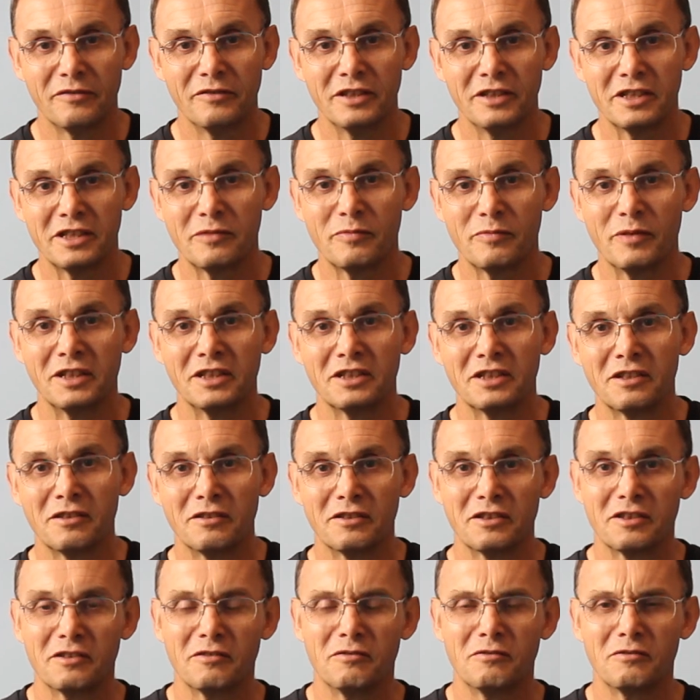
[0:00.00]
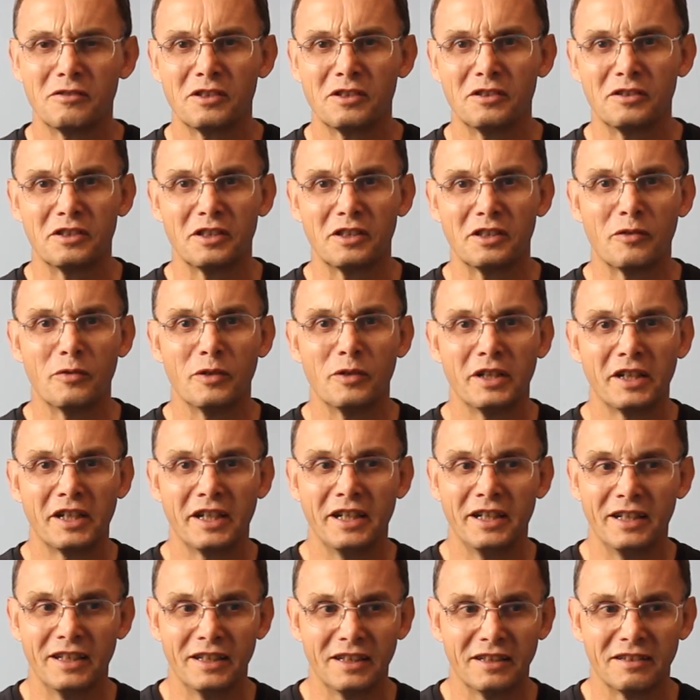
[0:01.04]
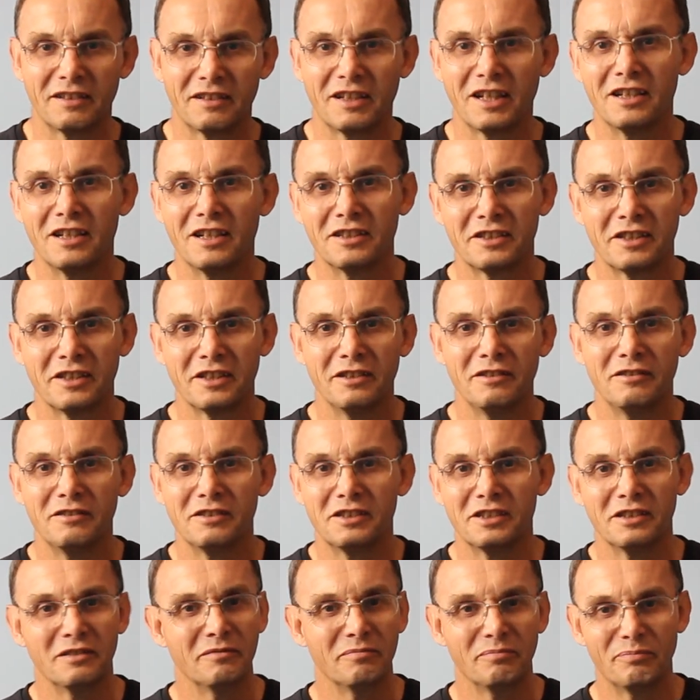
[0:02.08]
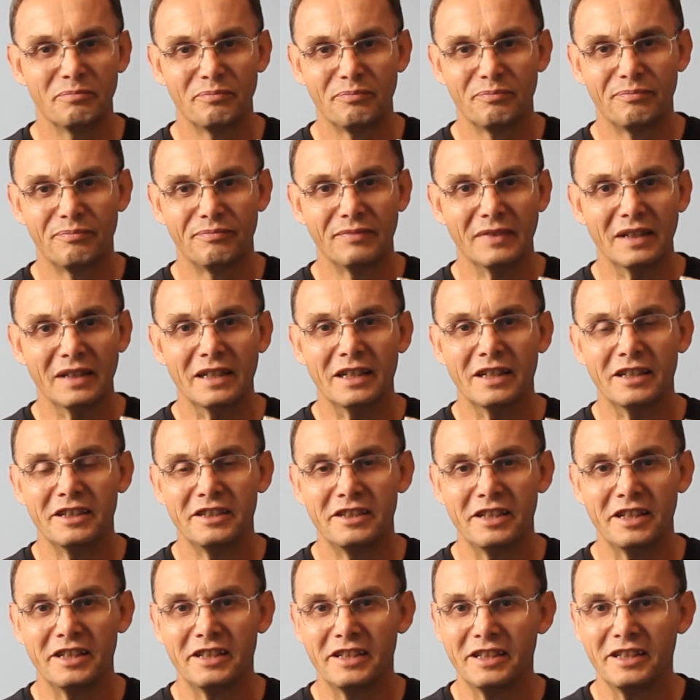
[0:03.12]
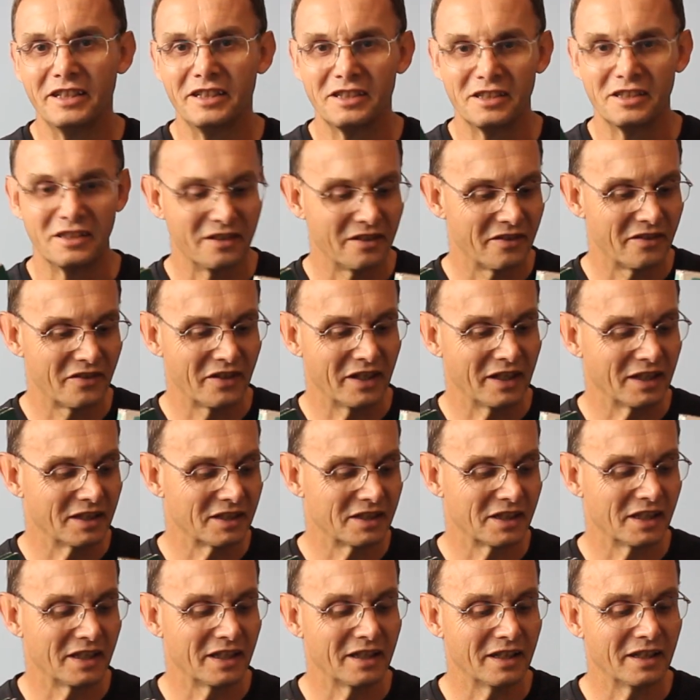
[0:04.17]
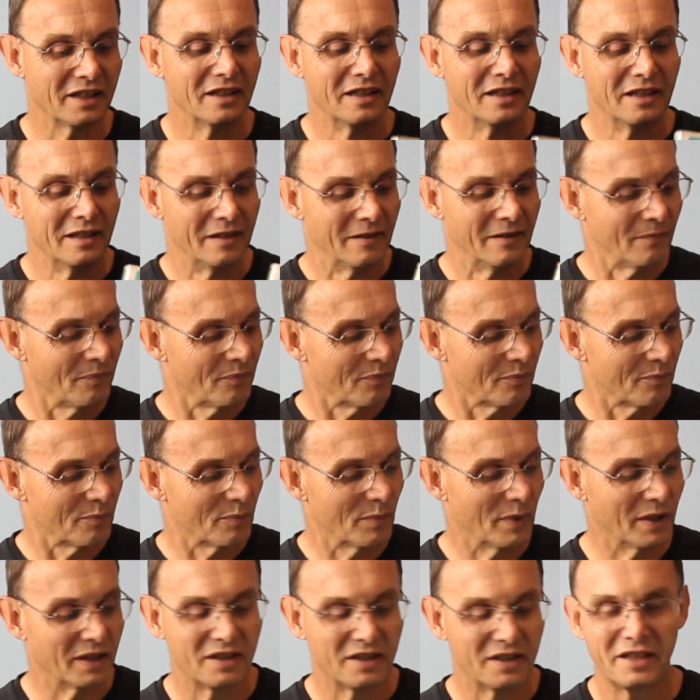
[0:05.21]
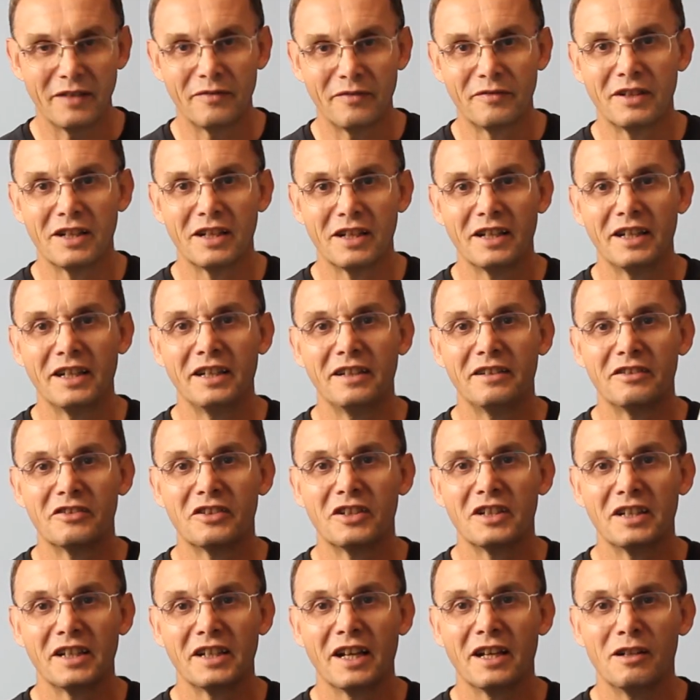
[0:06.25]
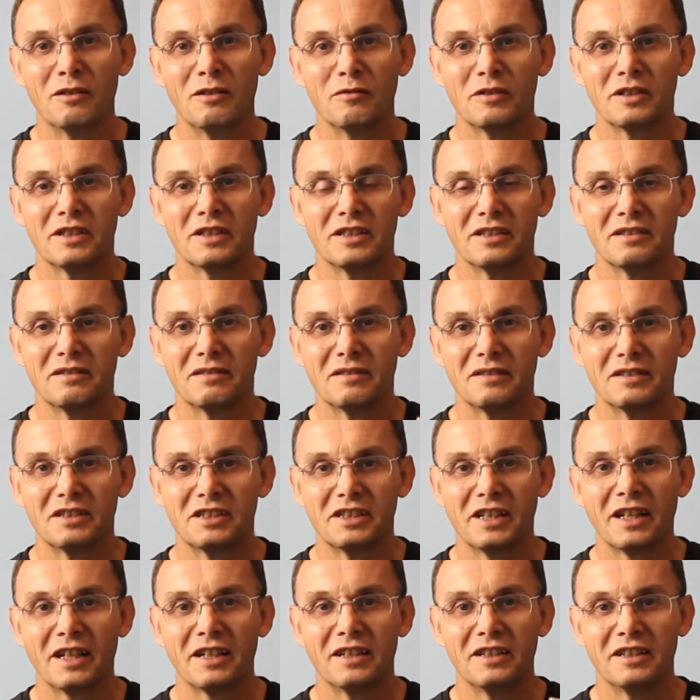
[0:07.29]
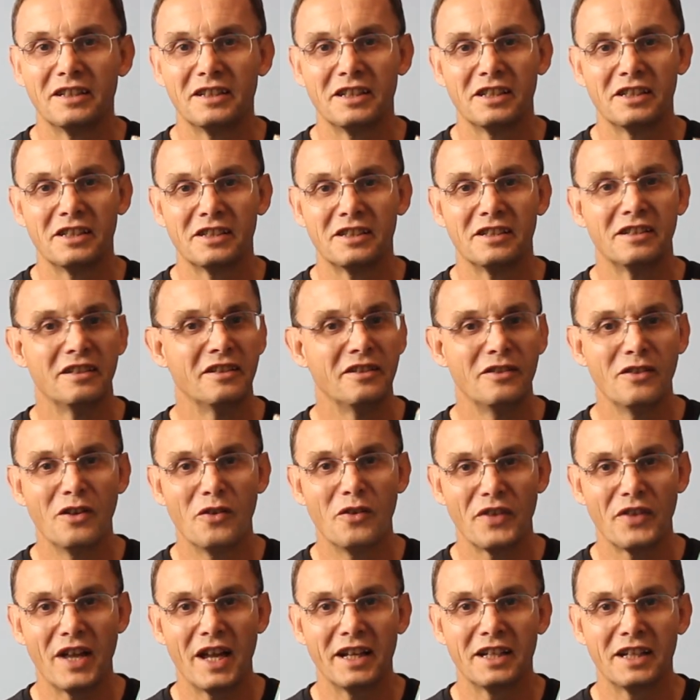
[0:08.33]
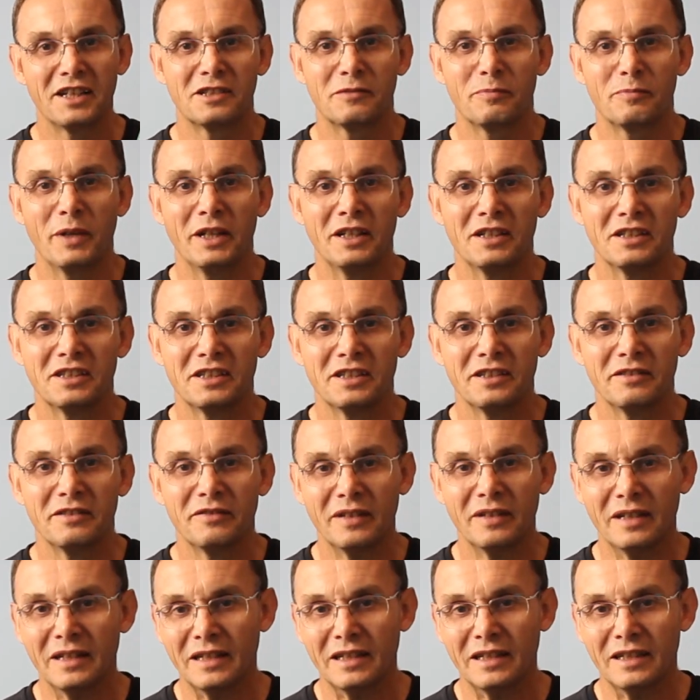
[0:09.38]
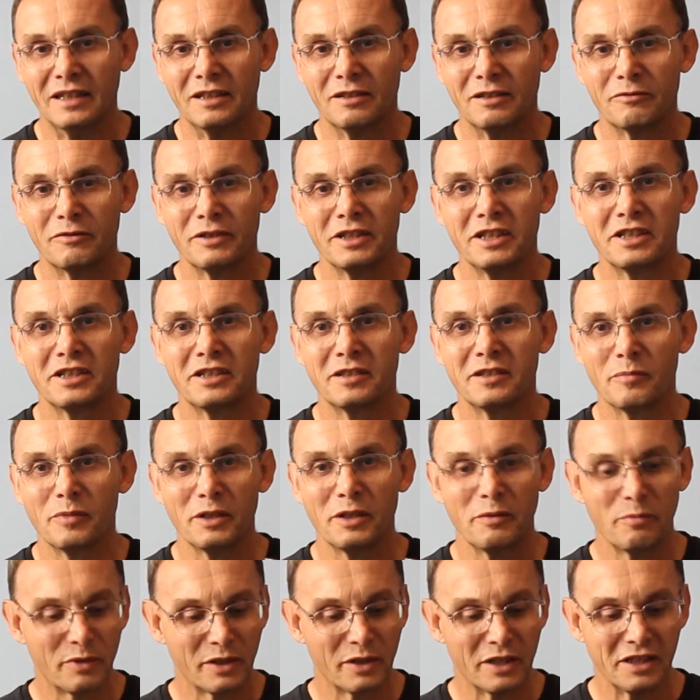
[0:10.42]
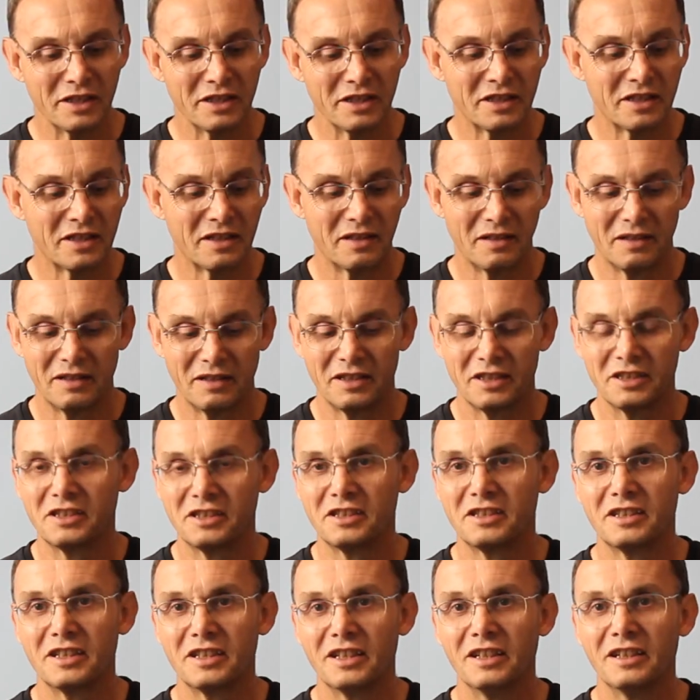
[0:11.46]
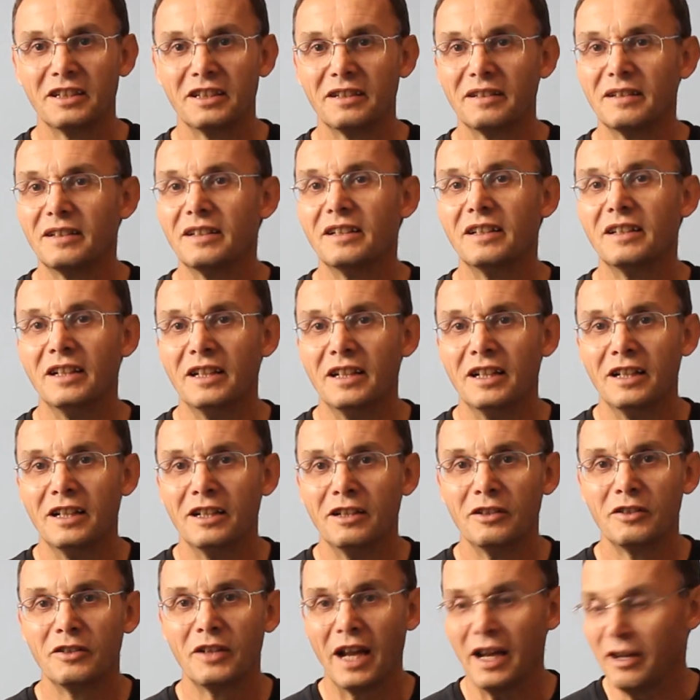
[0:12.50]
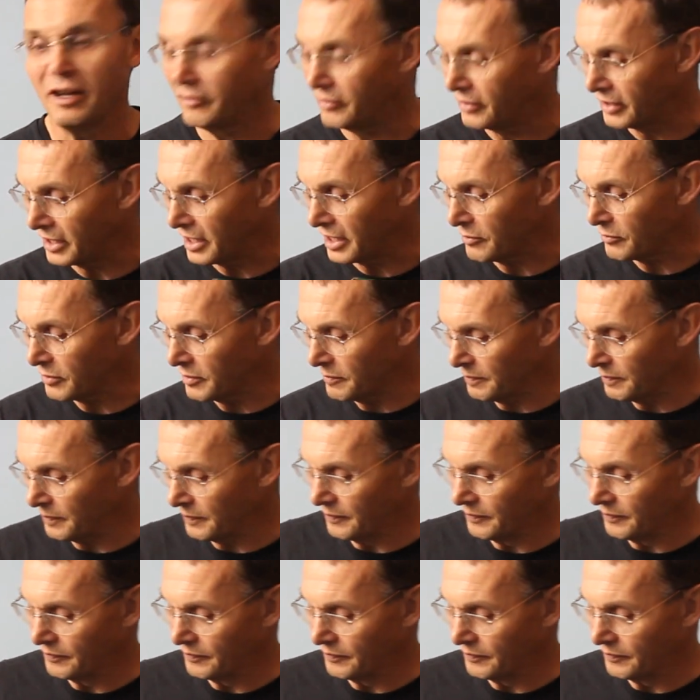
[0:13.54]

first one's got all sorts of quirky little cartoons and ditties and things in it. But definitely try and get hold of the second edition. Not that expensive, reasonably priced. Just look out for that one.